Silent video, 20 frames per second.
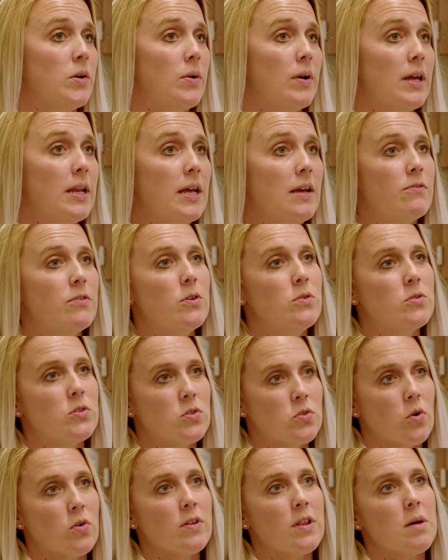it. If you
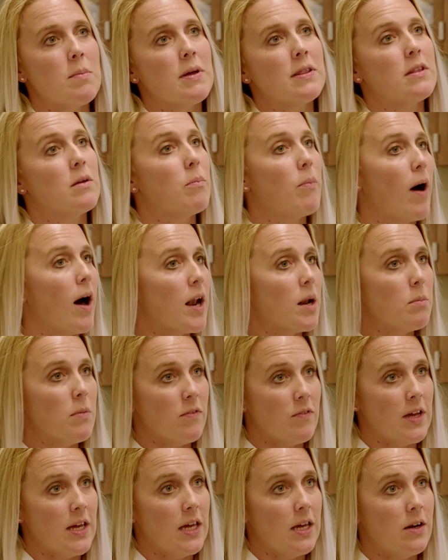store them at the bottom
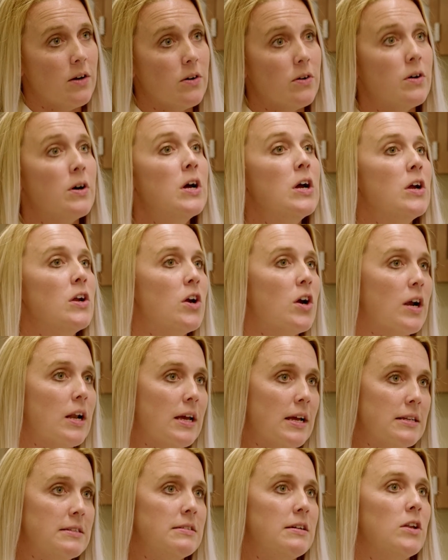of a hill, you're going
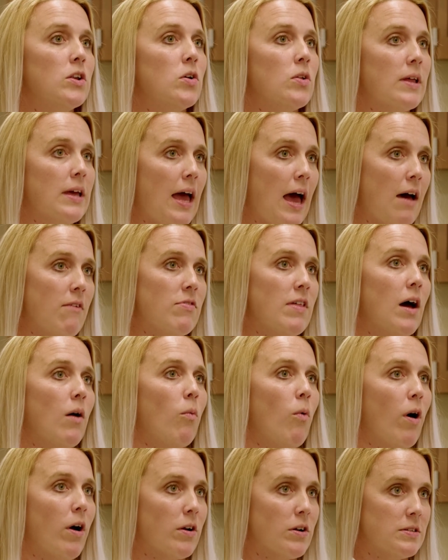to continually have that
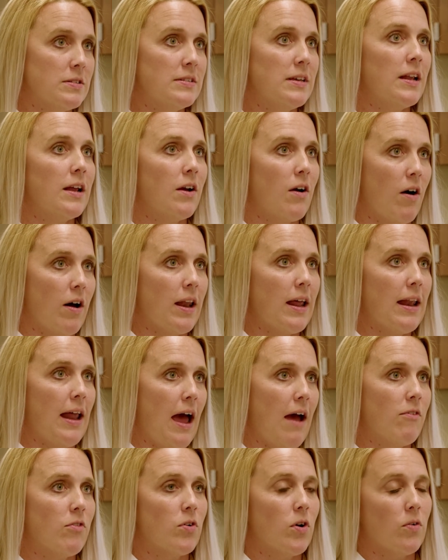water sitting on it
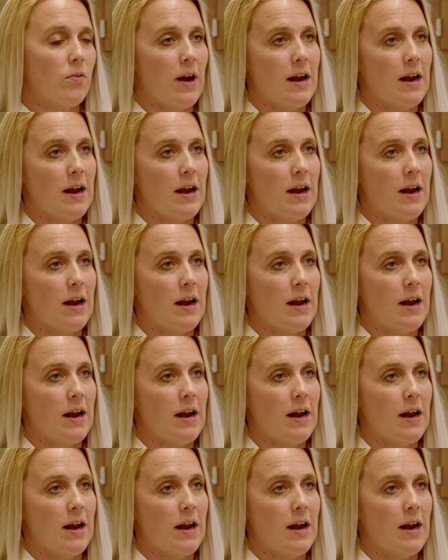after a